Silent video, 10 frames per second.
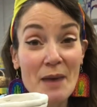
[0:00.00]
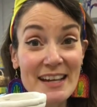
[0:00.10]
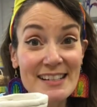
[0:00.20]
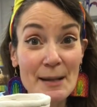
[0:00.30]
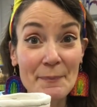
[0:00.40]

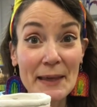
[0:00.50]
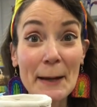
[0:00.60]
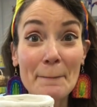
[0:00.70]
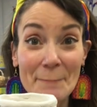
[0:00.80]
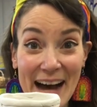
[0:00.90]
make
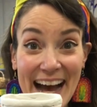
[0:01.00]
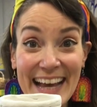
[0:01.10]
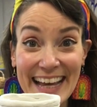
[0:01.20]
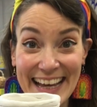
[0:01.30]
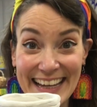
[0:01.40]
something by
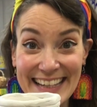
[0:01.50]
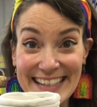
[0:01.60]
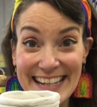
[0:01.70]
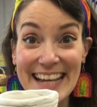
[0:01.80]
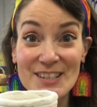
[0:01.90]

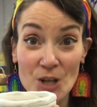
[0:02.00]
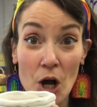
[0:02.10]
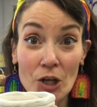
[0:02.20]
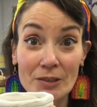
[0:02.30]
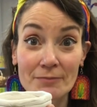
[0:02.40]
hand, it's
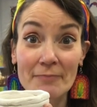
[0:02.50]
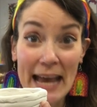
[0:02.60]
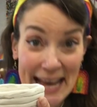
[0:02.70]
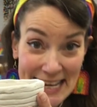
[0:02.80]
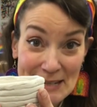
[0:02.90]
called
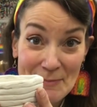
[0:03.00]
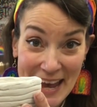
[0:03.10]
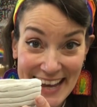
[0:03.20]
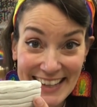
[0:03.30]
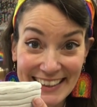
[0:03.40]

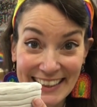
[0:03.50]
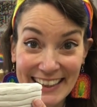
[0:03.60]
handmade